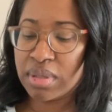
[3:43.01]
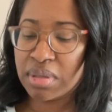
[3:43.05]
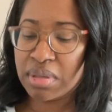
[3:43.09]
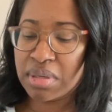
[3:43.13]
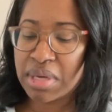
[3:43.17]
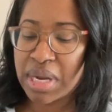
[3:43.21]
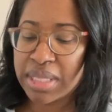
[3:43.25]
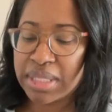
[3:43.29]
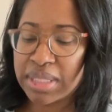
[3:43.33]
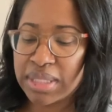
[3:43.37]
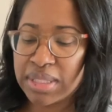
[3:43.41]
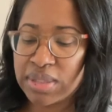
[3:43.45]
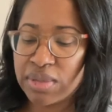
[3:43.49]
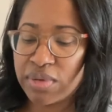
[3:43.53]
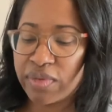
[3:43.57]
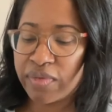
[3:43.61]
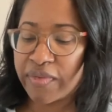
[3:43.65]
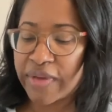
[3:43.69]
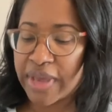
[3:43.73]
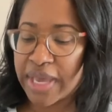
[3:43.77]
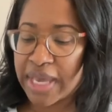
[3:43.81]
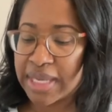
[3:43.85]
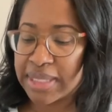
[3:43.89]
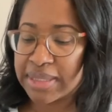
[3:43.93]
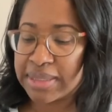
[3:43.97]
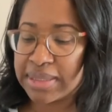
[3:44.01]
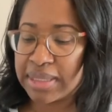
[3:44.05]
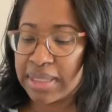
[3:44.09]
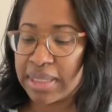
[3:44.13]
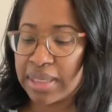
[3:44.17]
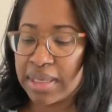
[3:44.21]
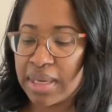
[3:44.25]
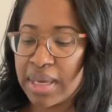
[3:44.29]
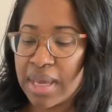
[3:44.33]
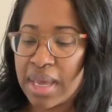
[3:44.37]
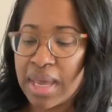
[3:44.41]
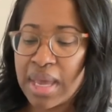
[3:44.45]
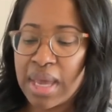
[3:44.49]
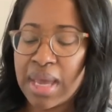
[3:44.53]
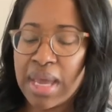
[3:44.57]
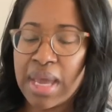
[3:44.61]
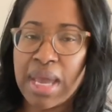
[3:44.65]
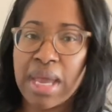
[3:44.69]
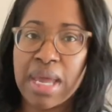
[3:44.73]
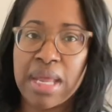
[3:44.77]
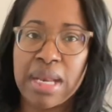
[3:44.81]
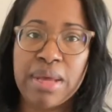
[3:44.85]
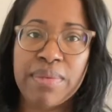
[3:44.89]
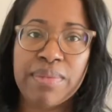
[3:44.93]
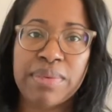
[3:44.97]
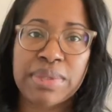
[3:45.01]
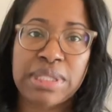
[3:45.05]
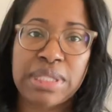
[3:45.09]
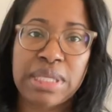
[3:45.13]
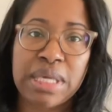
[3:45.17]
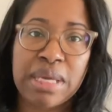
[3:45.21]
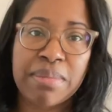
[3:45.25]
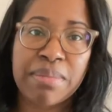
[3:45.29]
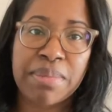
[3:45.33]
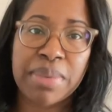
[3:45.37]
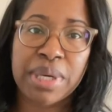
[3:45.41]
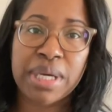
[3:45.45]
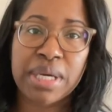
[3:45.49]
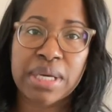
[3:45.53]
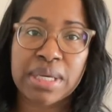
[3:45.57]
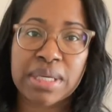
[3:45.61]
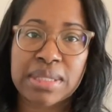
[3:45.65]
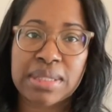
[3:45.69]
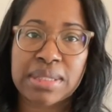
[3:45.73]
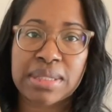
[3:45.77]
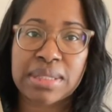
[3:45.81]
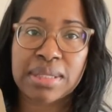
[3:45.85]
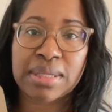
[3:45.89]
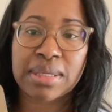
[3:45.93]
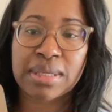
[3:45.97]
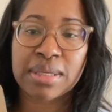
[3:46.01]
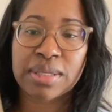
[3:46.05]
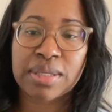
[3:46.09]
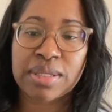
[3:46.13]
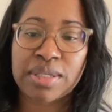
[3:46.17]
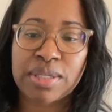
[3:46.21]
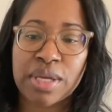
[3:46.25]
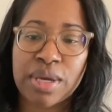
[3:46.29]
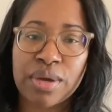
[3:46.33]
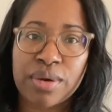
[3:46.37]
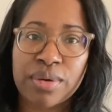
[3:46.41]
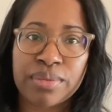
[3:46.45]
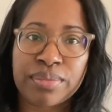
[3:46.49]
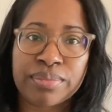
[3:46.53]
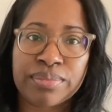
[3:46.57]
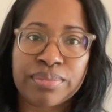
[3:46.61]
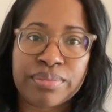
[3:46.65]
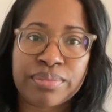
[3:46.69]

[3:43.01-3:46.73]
nothing too fancy, and it was 10 bucks. So,